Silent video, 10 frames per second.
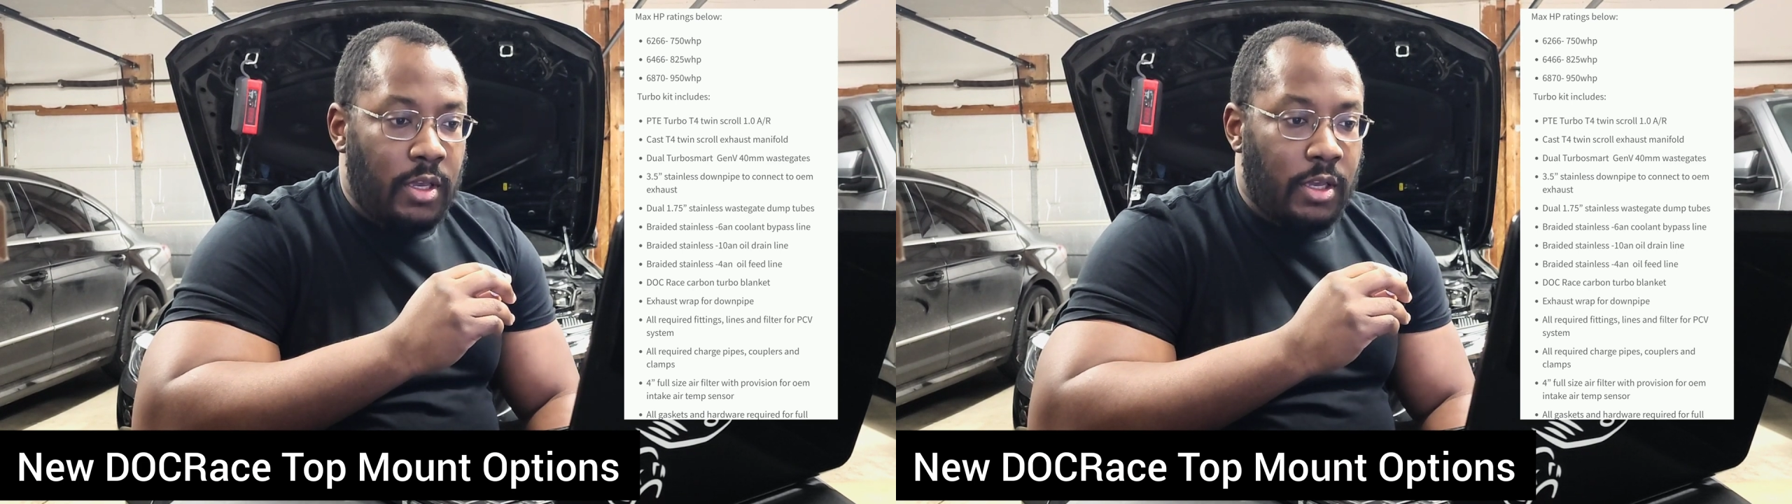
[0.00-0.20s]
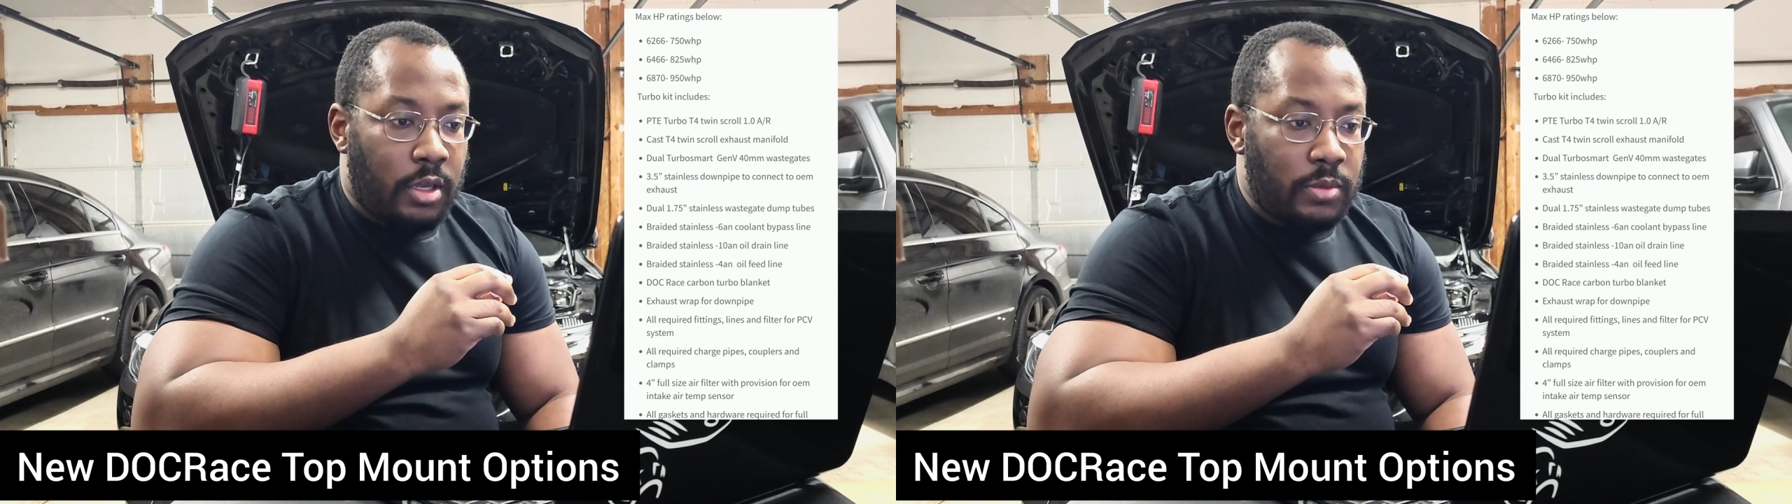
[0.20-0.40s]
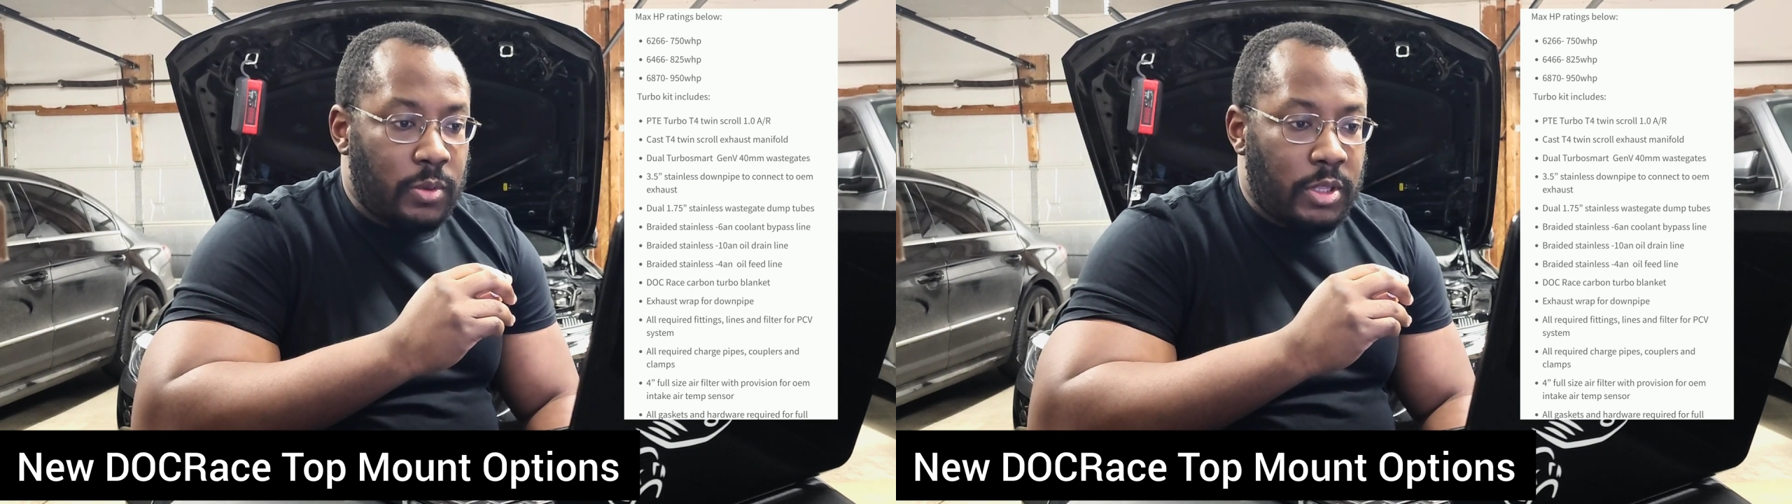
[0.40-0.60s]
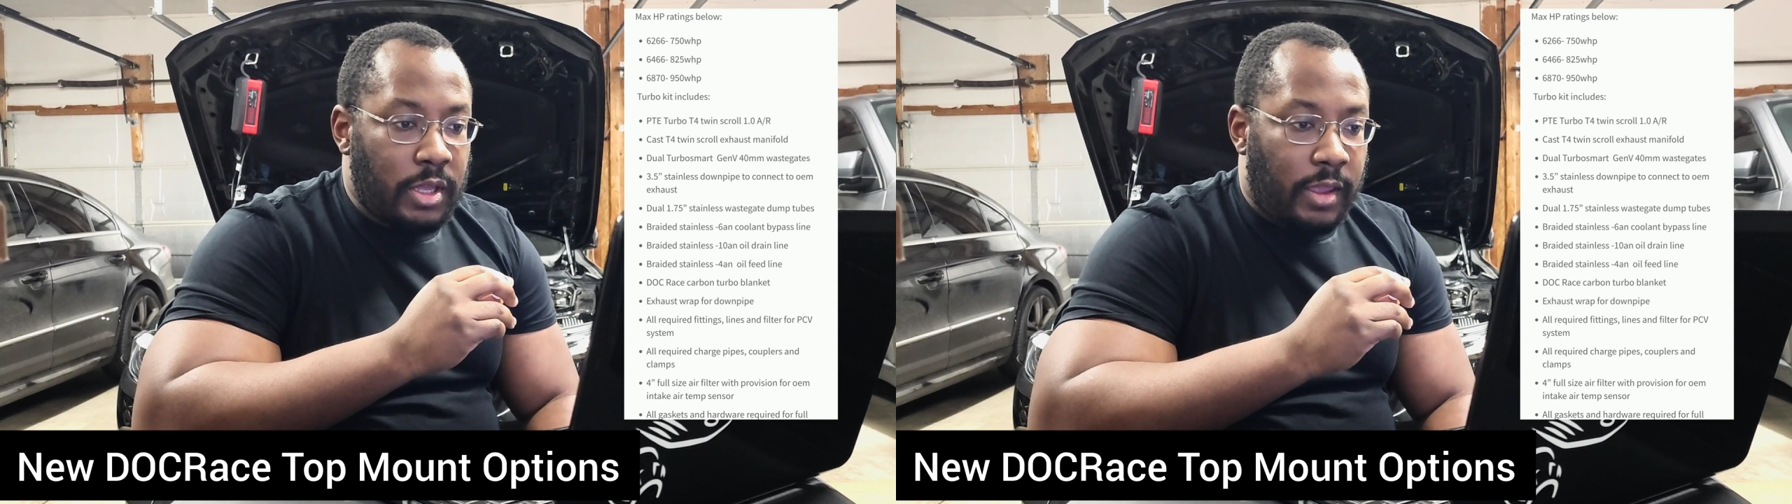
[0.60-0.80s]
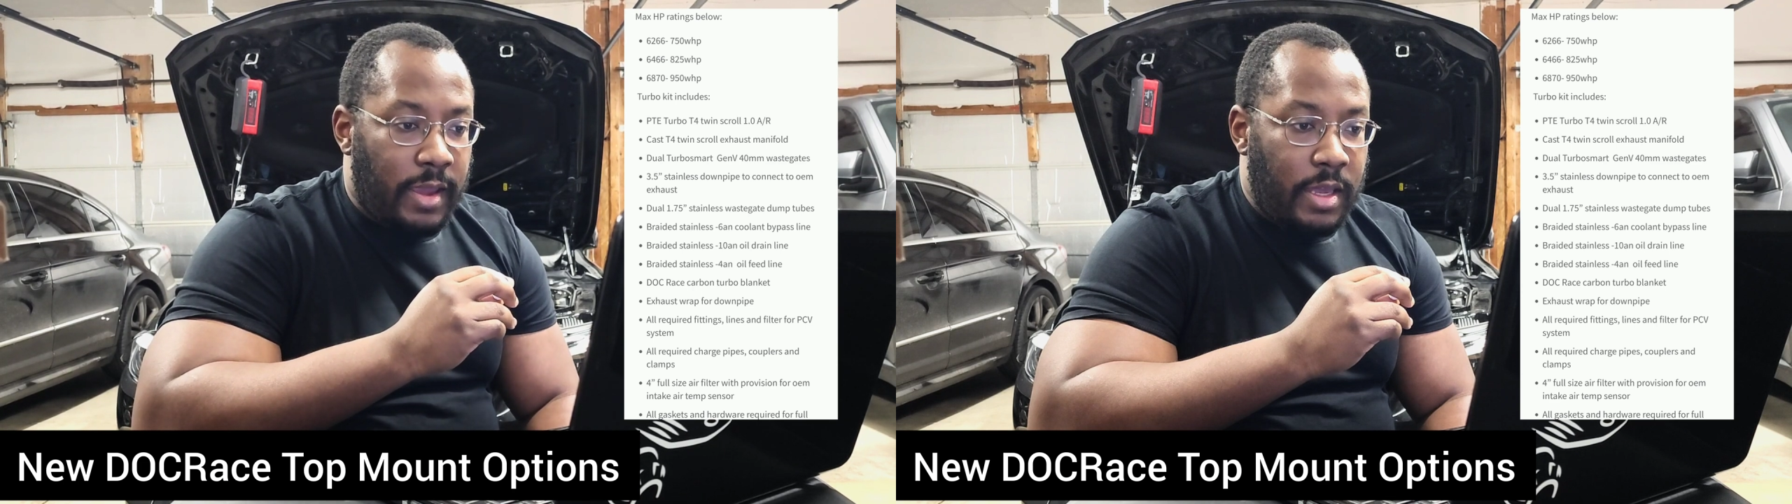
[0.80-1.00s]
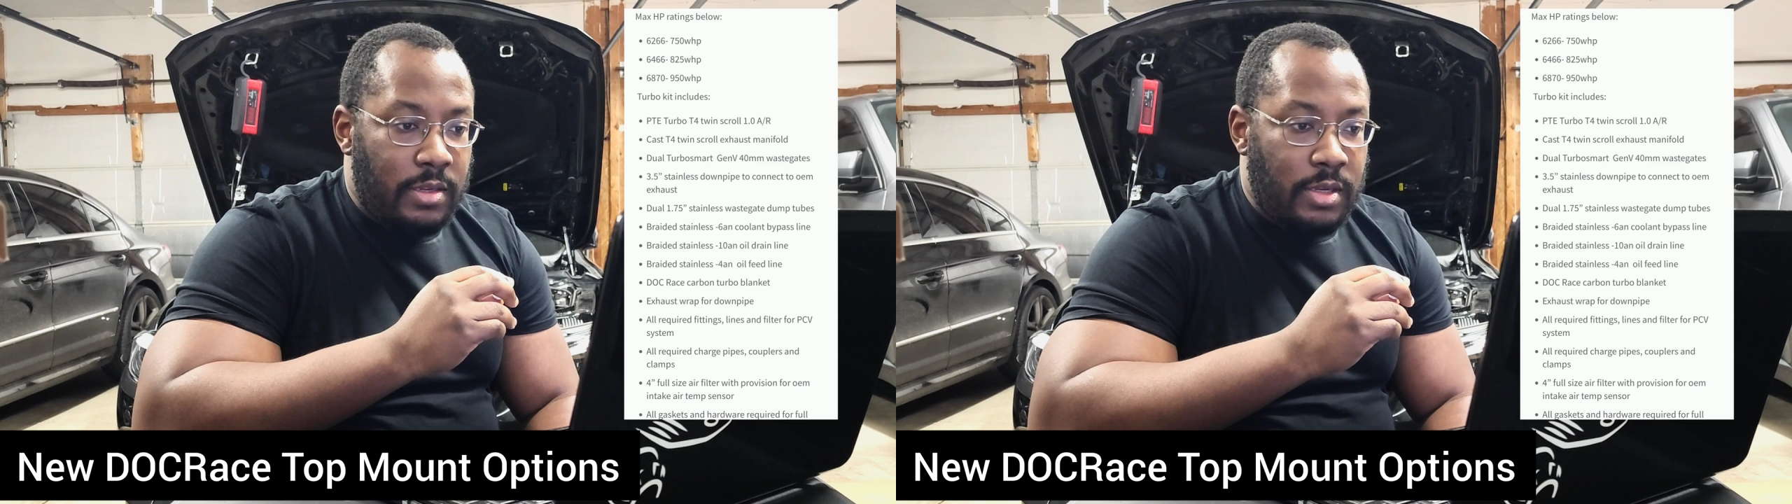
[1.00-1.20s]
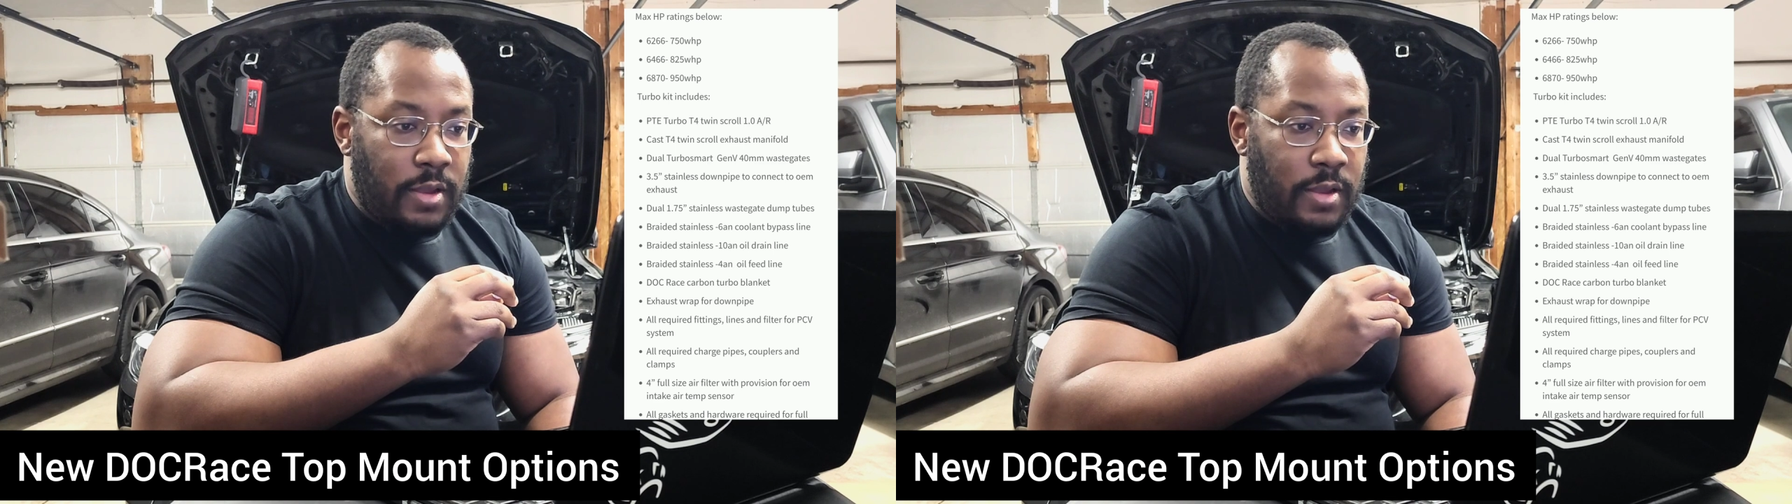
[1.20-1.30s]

It comes with the cast